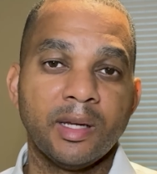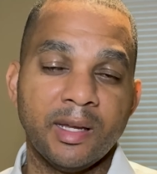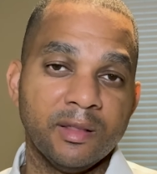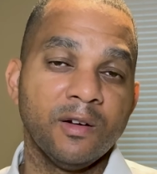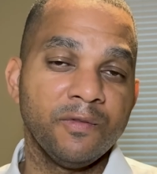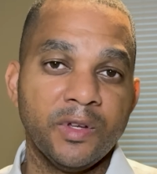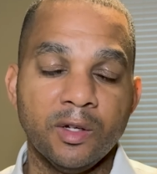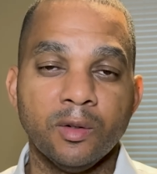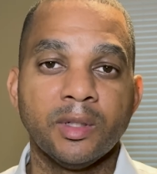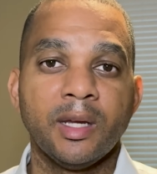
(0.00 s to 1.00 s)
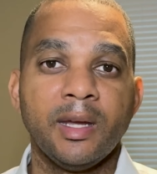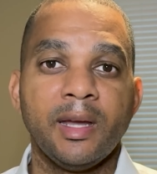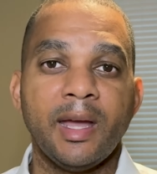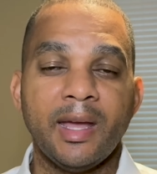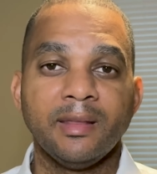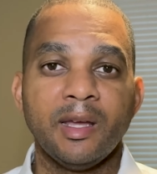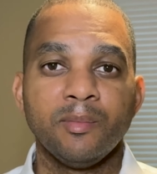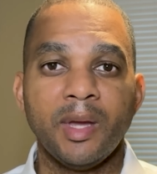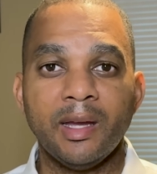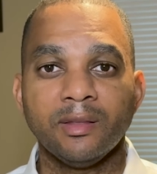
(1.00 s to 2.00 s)
in their field. And they
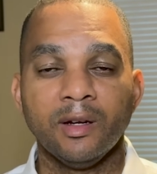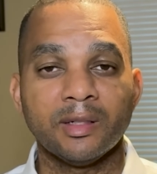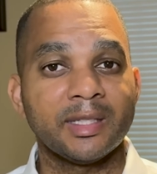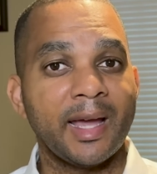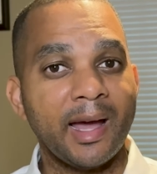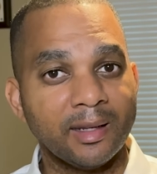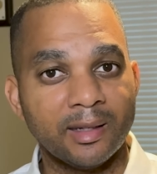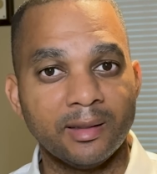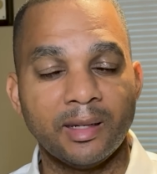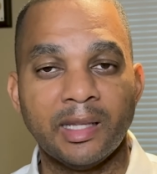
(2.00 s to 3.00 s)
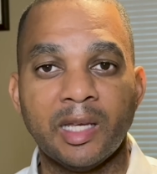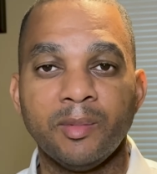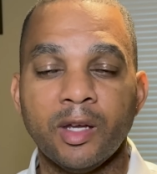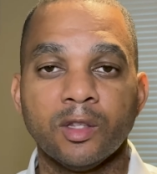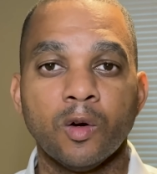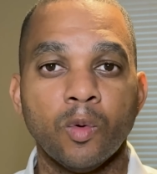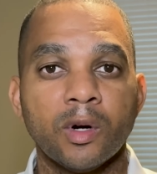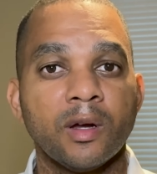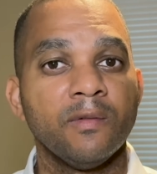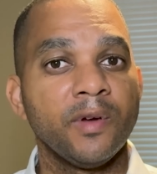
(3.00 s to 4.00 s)
make their talent and they make their
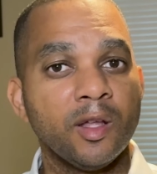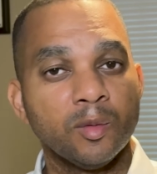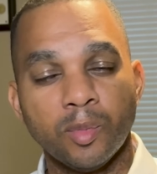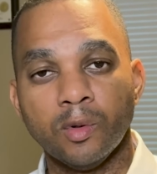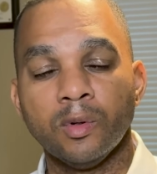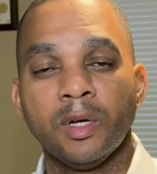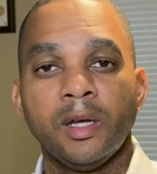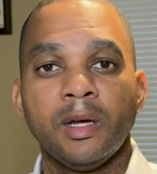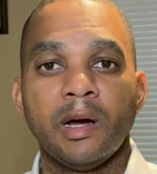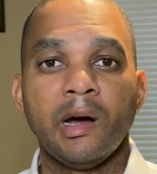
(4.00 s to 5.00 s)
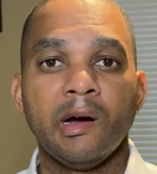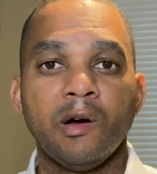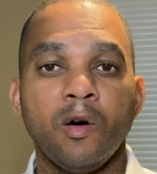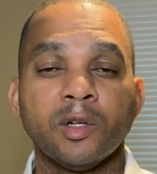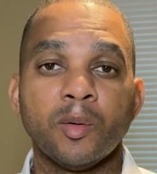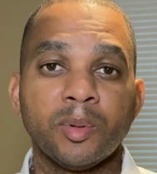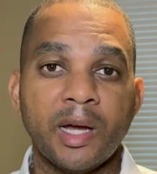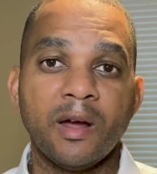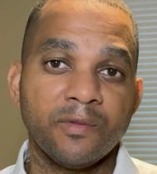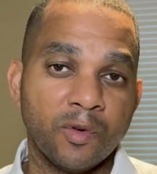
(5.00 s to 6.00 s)
work available on a
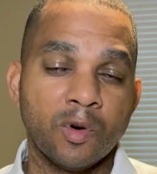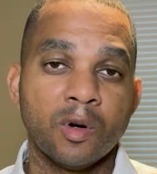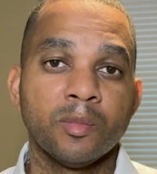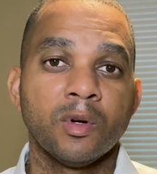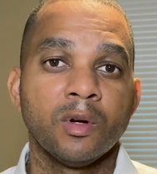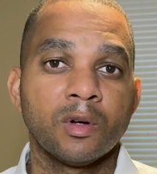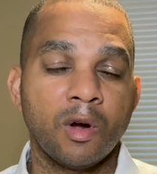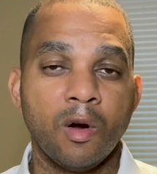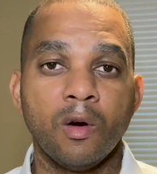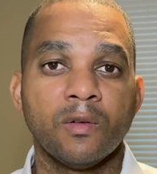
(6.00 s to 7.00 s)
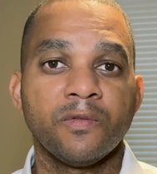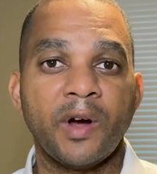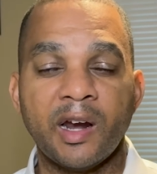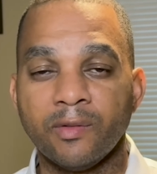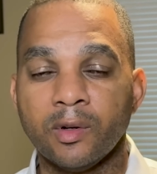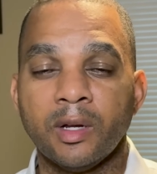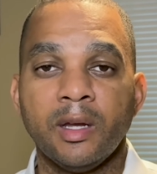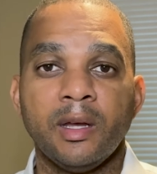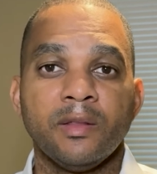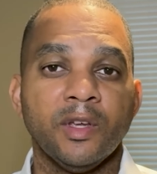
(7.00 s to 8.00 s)
platform called Fiverr.
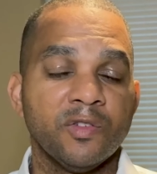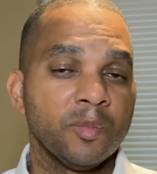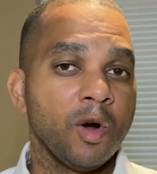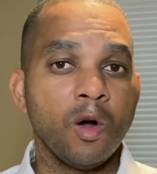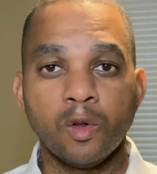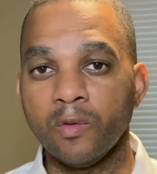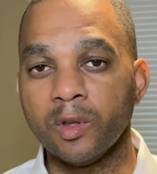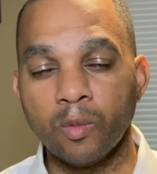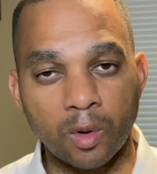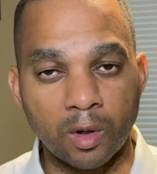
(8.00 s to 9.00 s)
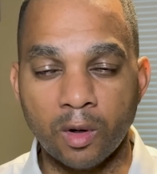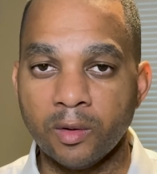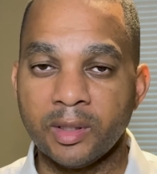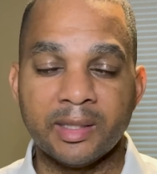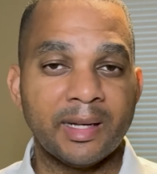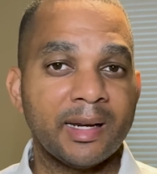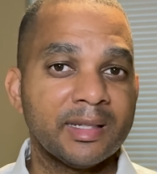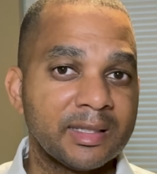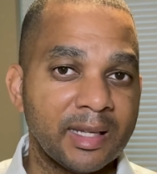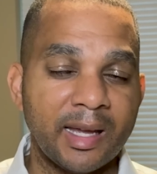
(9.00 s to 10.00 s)
They're from all over the world, United
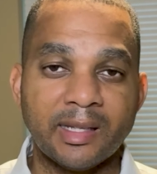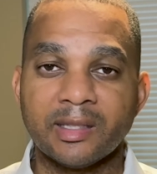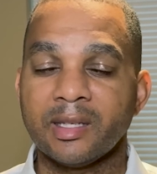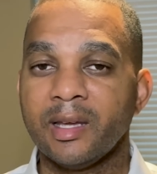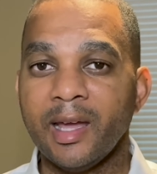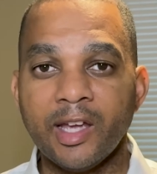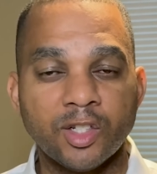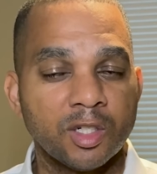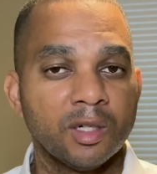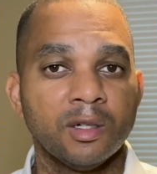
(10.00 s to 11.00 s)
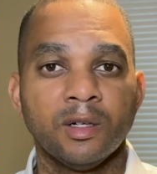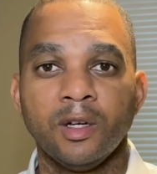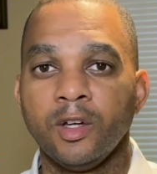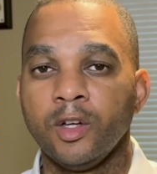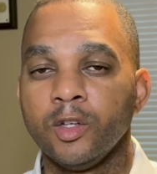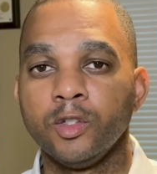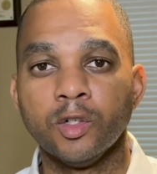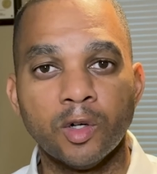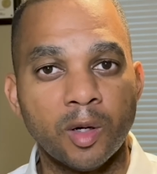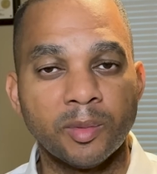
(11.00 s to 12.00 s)
States, Asia,
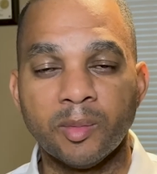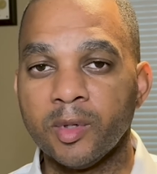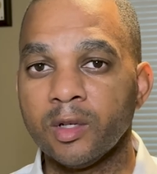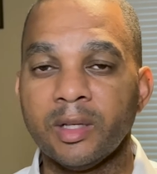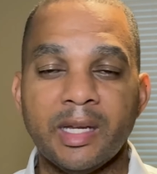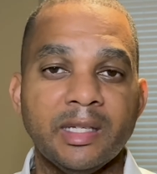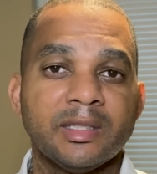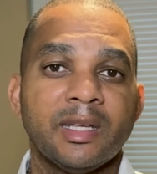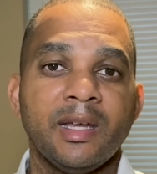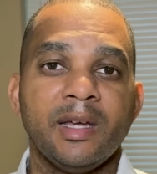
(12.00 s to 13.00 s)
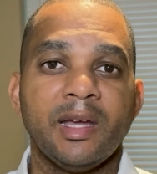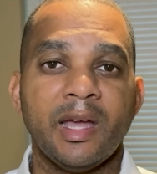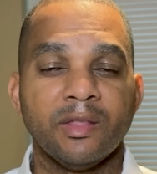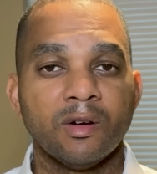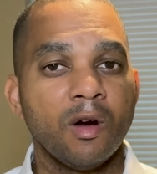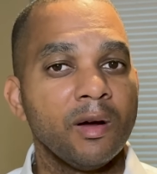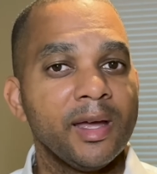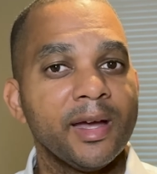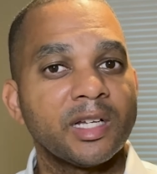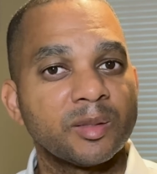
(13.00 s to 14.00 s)
Europe, the Middle East, and they're all
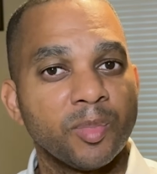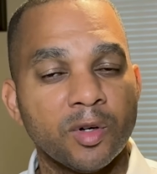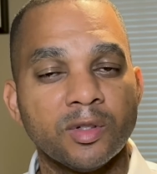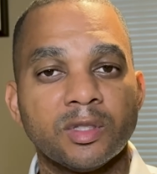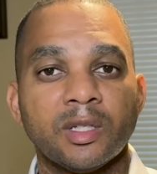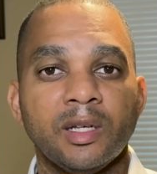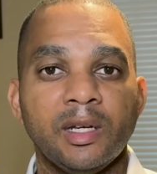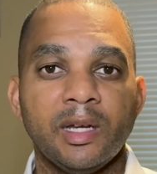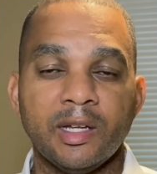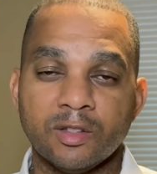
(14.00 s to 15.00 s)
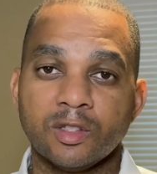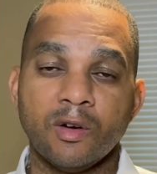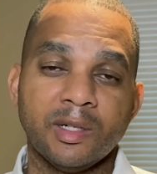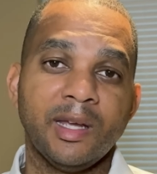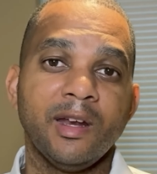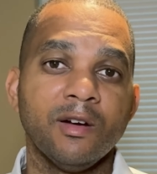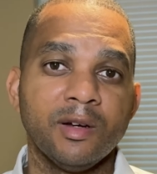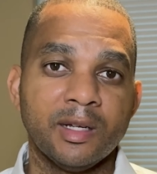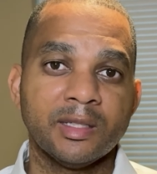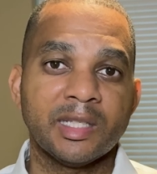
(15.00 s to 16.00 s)
experts in certain
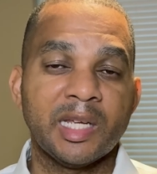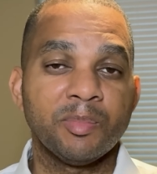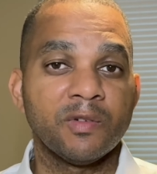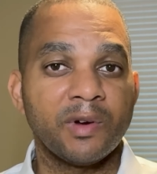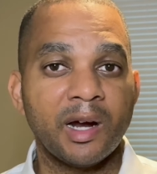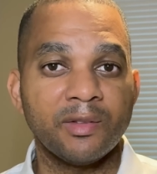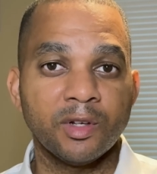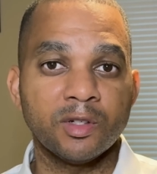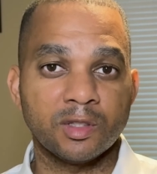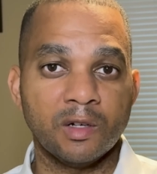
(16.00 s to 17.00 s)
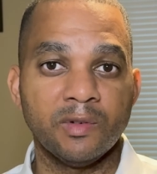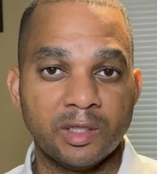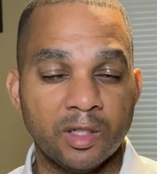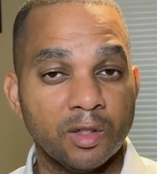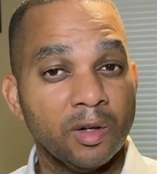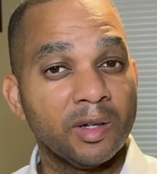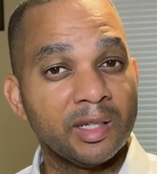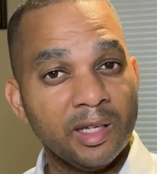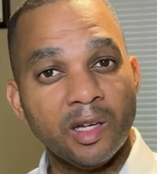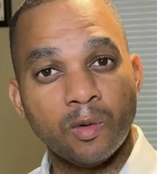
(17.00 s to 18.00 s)
areas, and they provide their services, or their
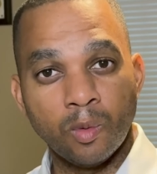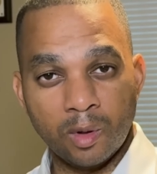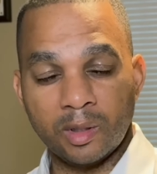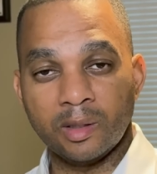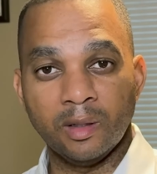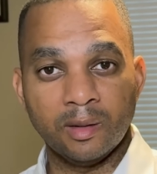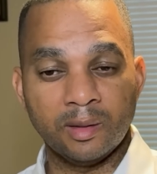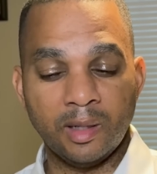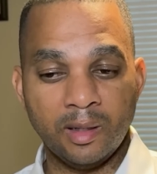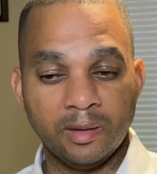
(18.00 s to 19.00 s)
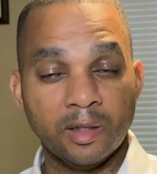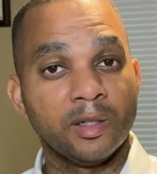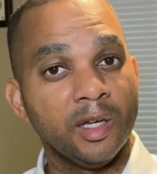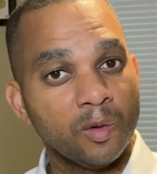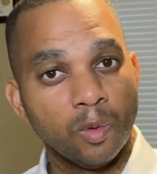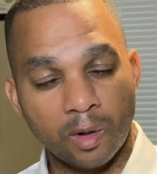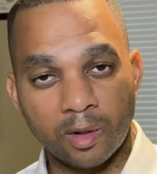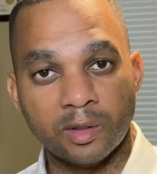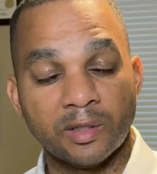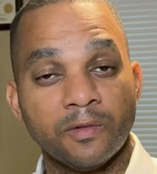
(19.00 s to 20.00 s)
gig workers, their
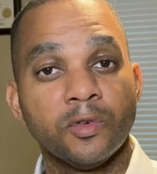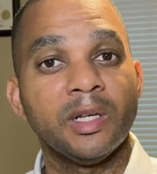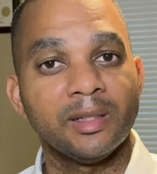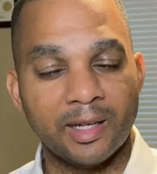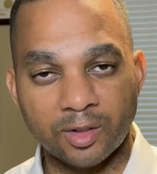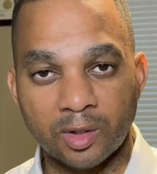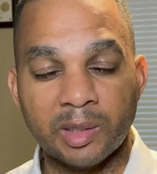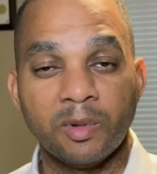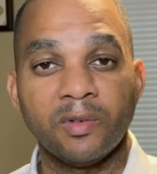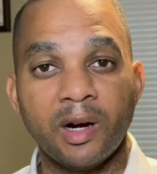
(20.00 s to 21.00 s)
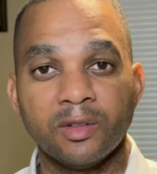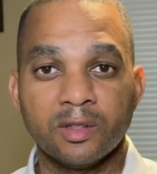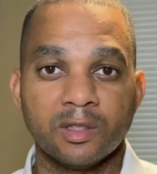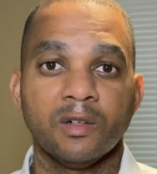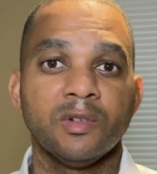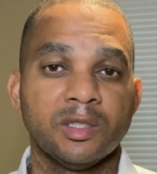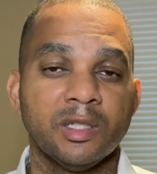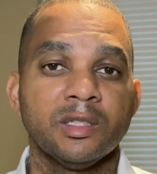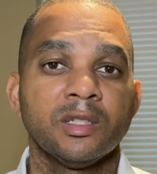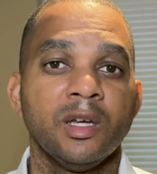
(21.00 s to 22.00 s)
freelancers, they provide their
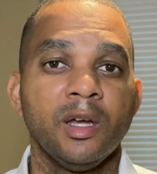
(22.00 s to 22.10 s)
services